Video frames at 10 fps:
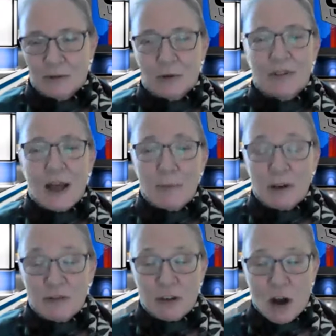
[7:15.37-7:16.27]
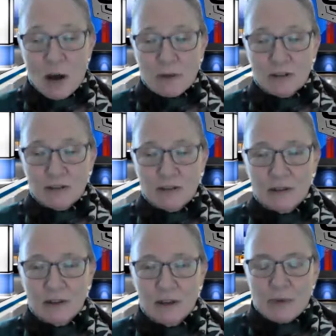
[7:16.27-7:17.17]
Wouldn't that be phenomenal?
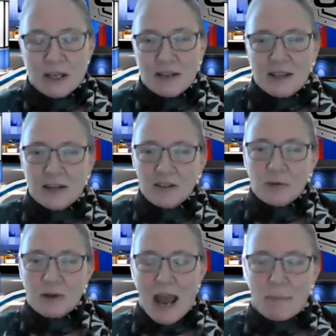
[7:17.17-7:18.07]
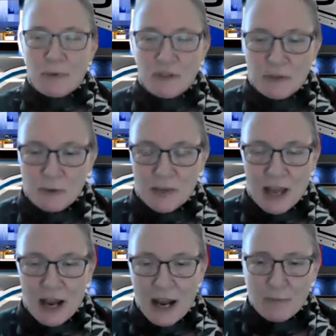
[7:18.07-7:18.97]
Because here's what happens when
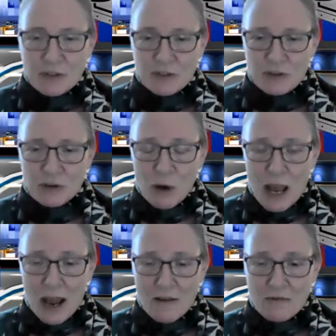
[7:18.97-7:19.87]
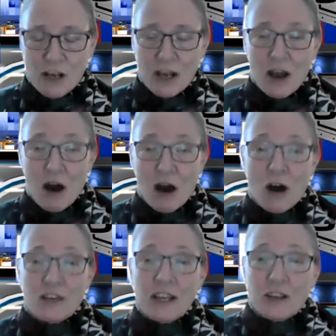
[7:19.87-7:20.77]
that happens. You have
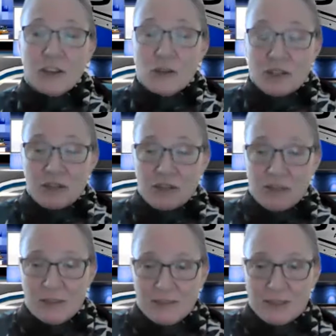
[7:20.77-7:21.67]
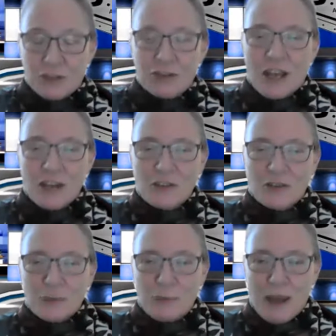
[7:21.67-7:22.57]
all the interest you're
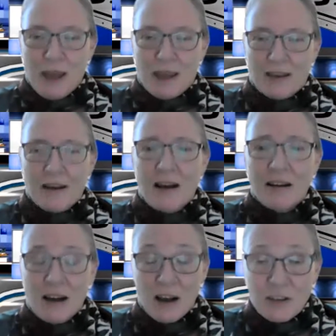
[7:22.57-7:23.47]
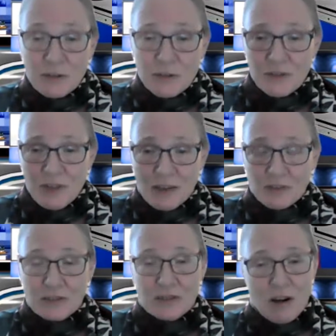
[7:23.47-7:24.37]
scheduled to pay, hundreds of
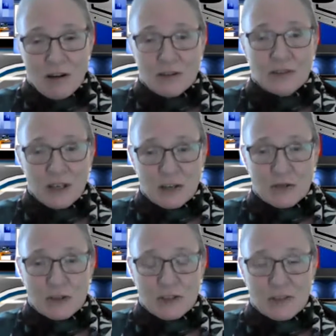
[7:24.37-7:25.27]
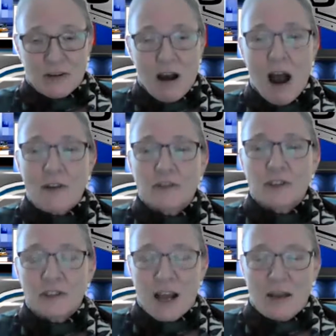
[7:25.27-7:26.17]
thousands of dollars in interest.
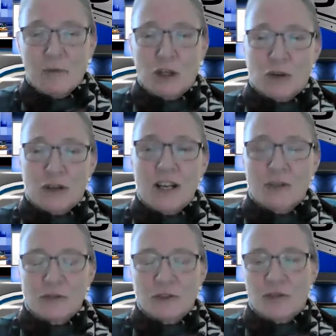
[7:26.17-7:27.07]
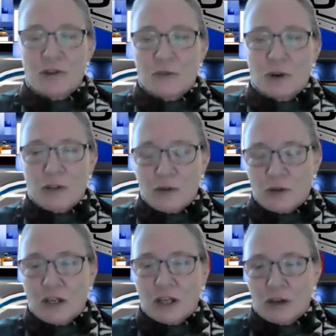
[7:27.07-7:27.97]
Oftentimes, your interest over a
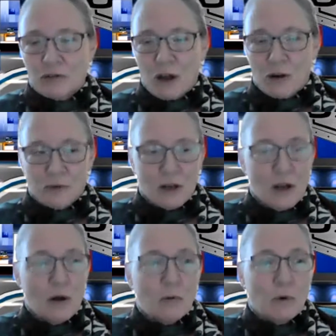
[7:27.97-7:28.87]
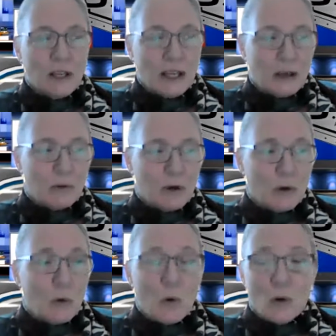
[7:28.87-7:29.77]
30-year loan will
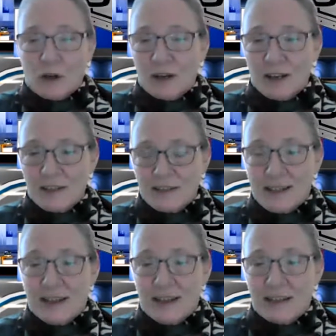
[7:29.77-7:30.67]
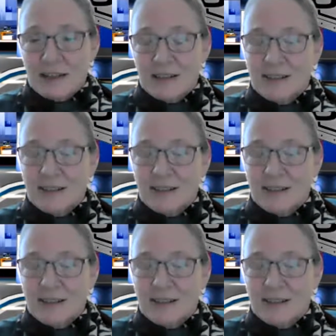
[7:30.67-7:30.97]
equal or exceed